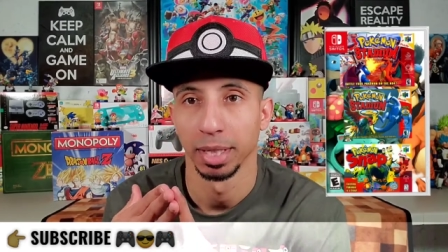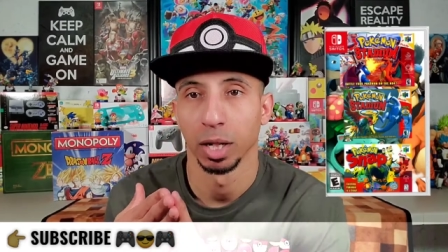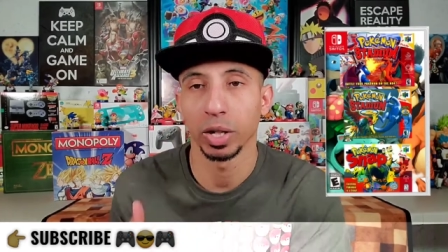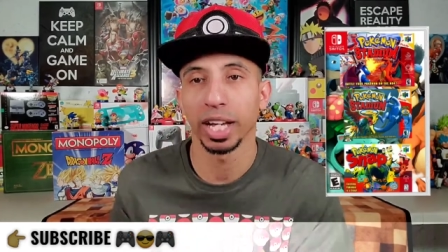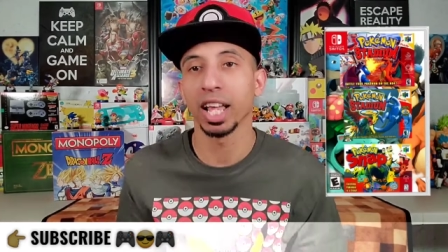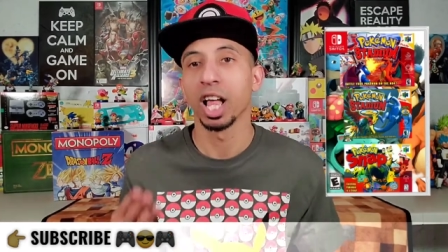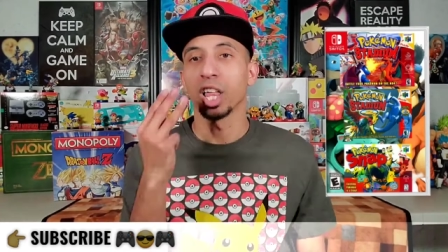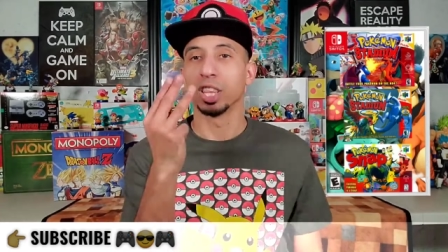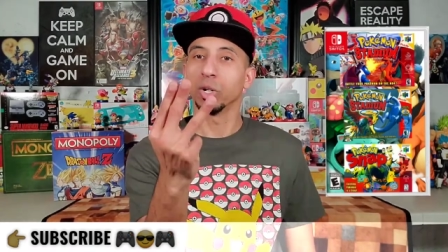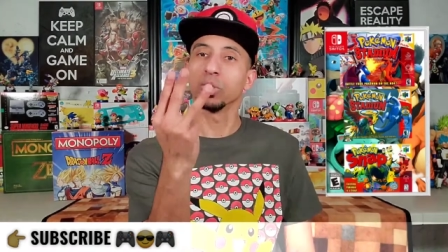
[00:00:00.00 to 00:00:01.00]
Okay?
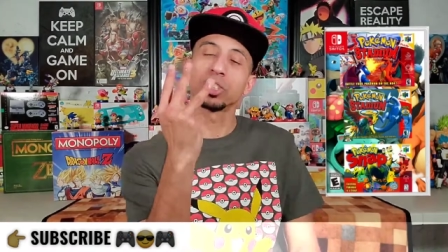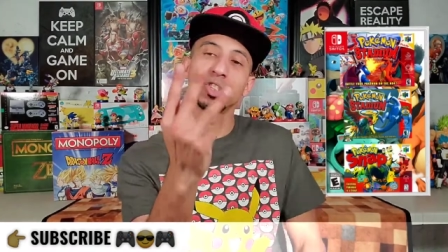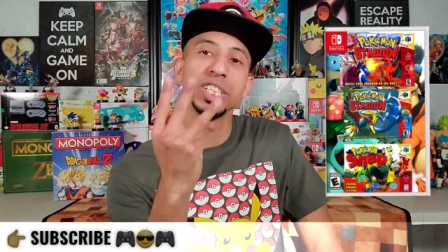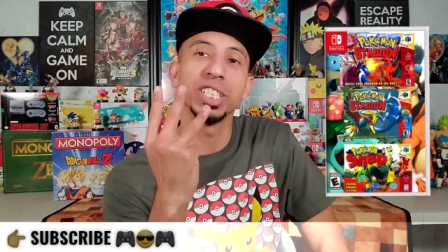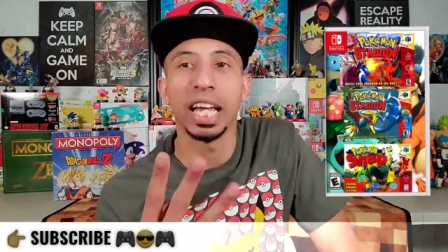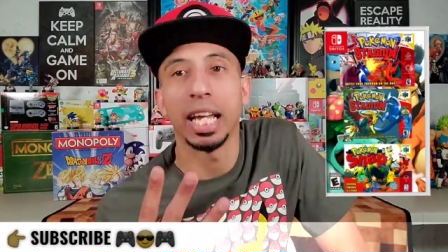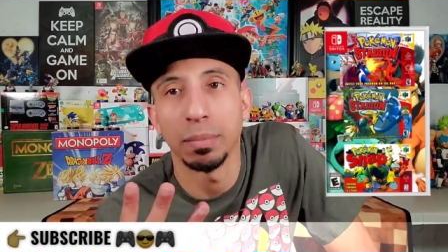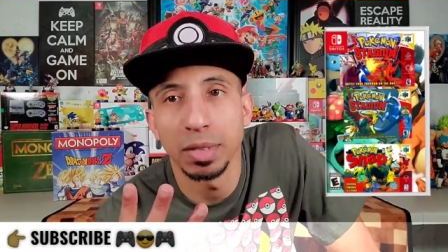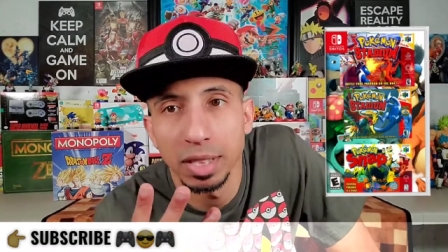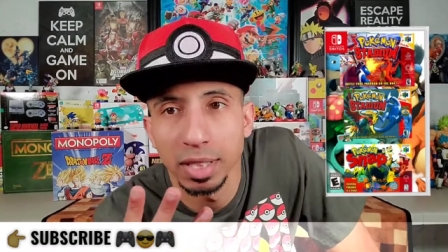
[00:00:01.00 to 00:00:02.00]
Those three
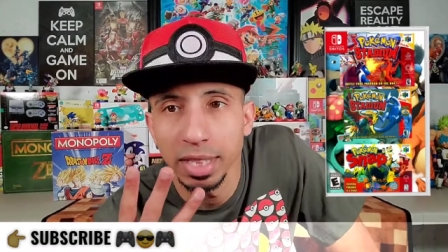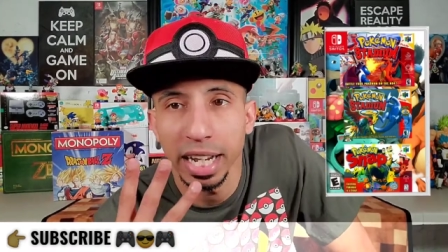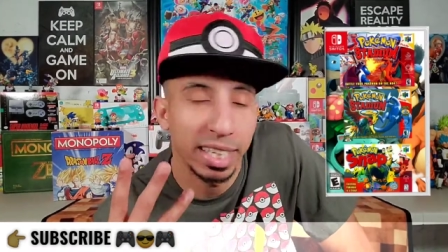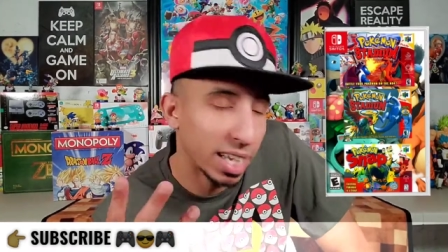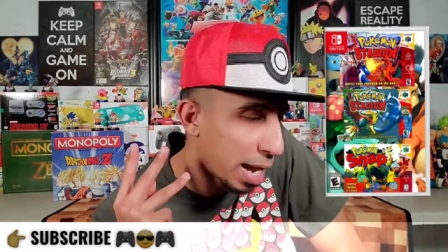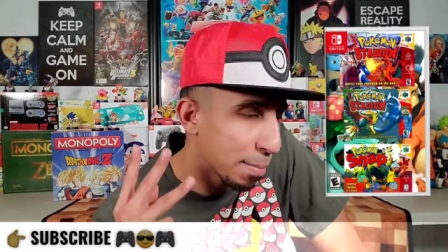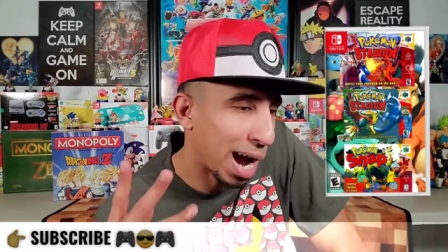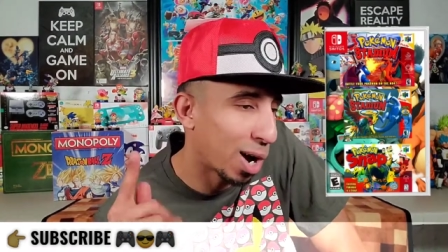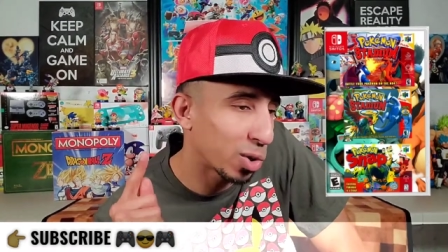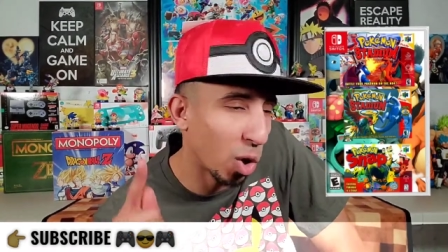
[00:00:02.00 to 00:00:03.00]
games that came
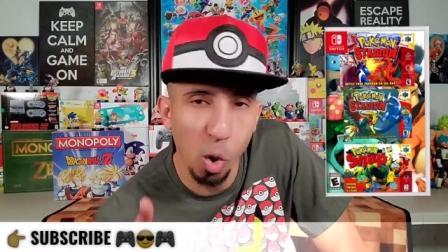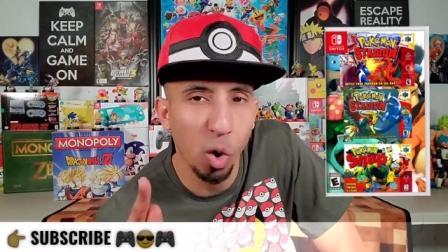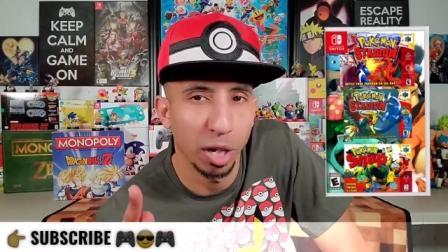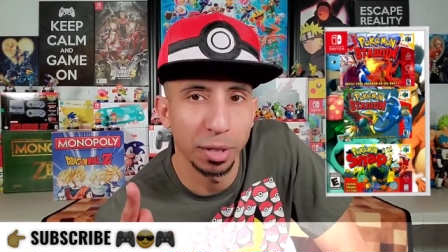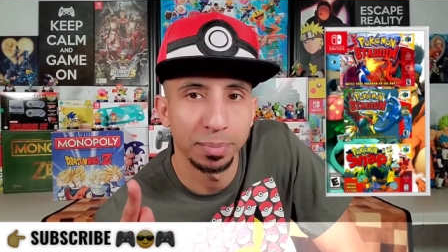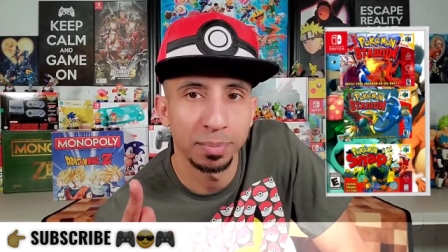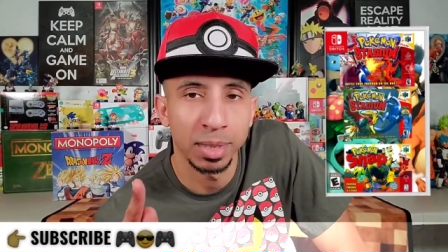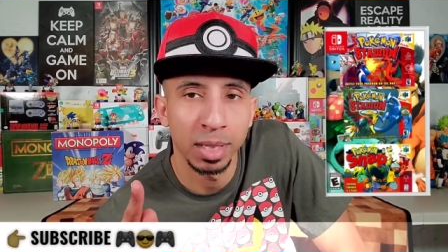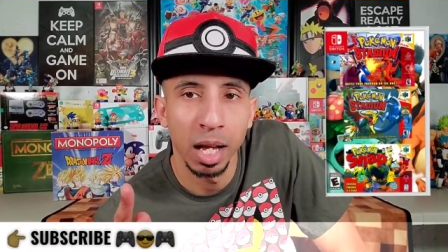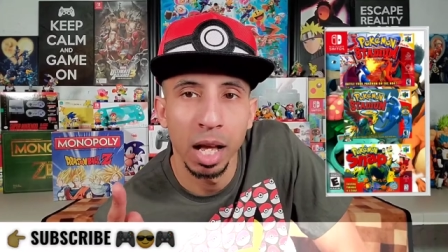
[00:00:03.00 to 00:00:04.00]
out on
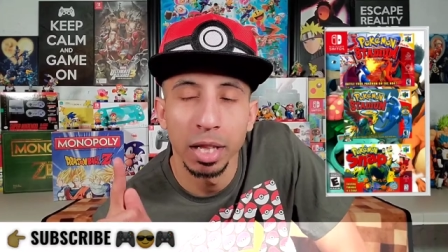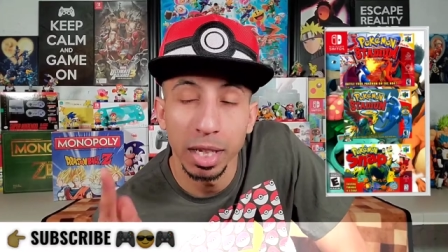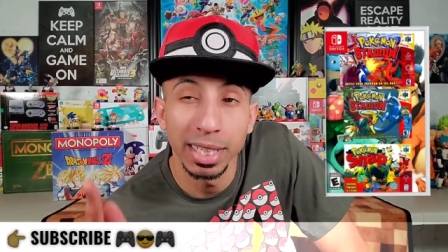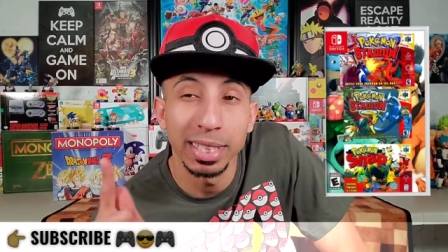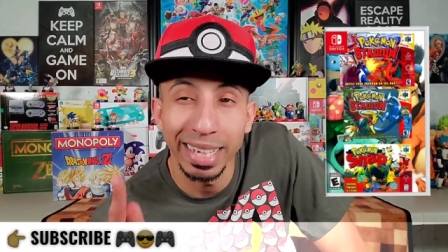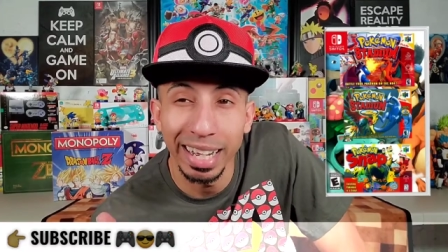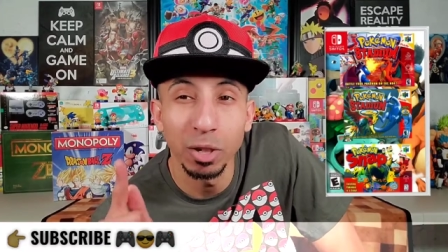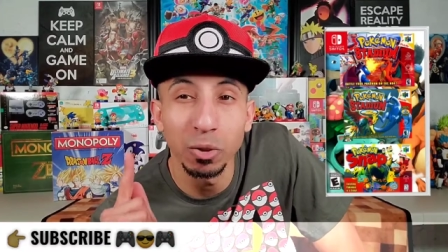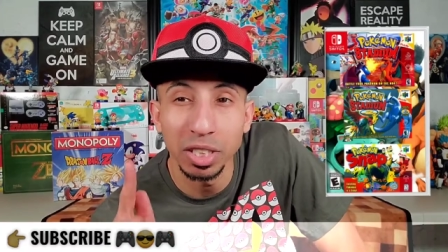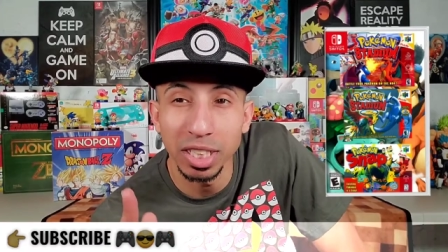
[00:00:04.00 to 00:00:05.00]
the
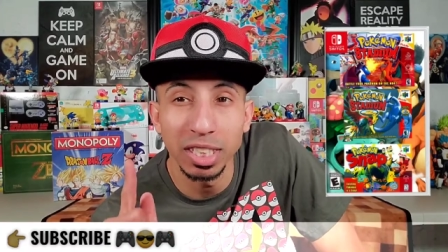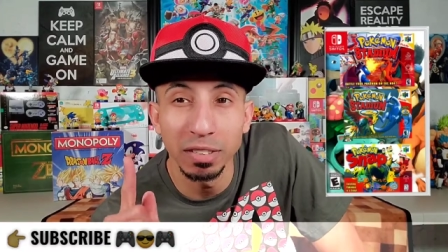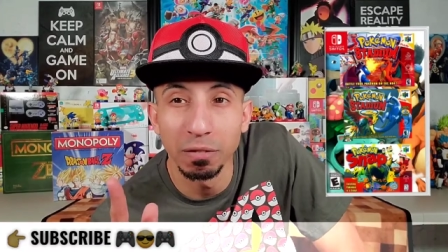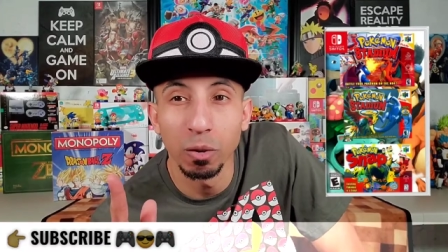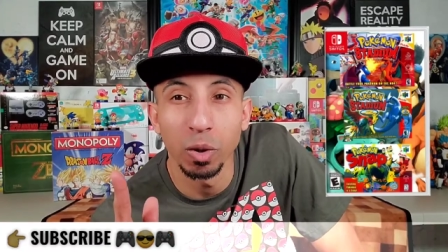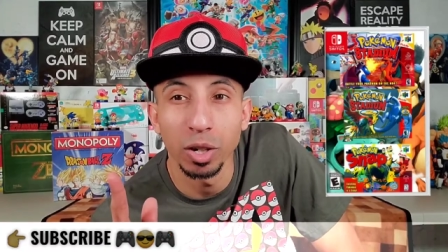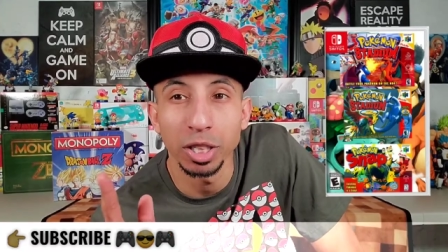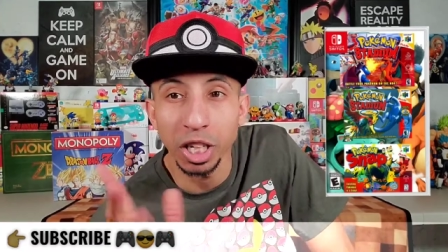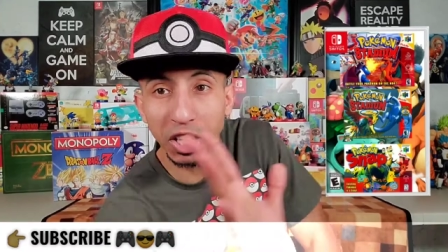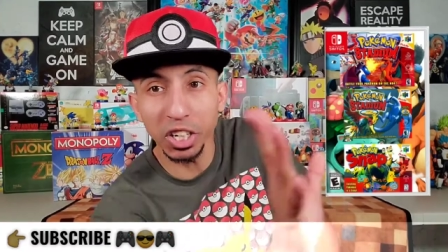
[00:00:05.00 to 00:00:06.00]
Nintendo 64
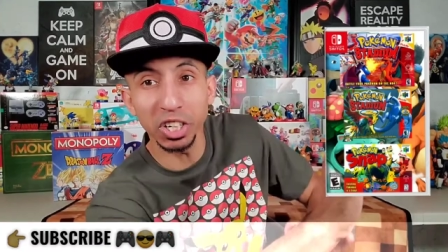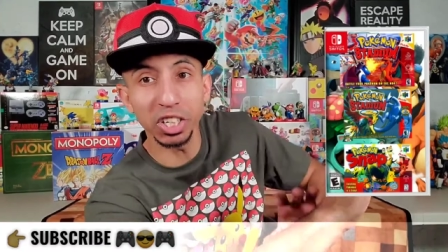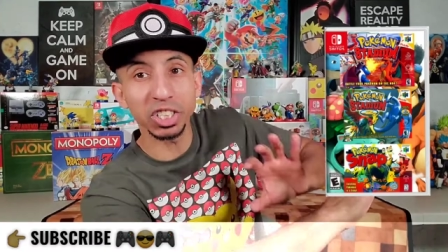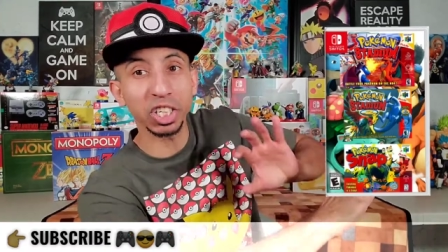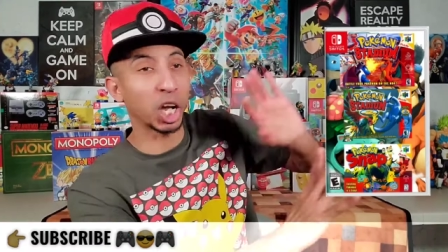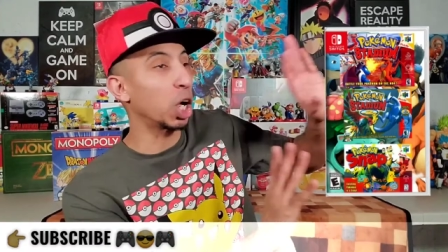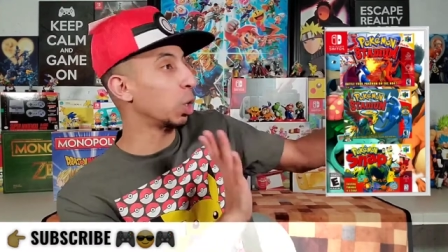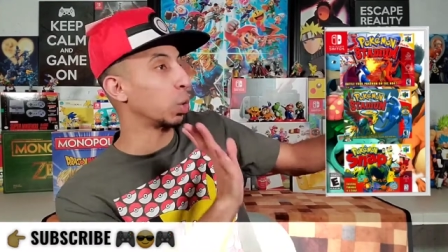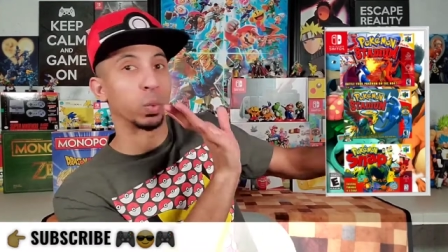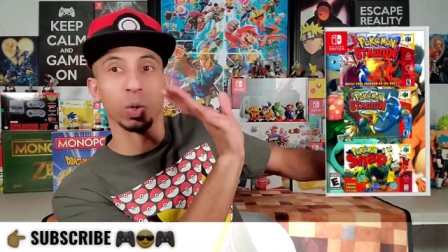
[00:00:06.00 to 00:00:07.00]
years ago.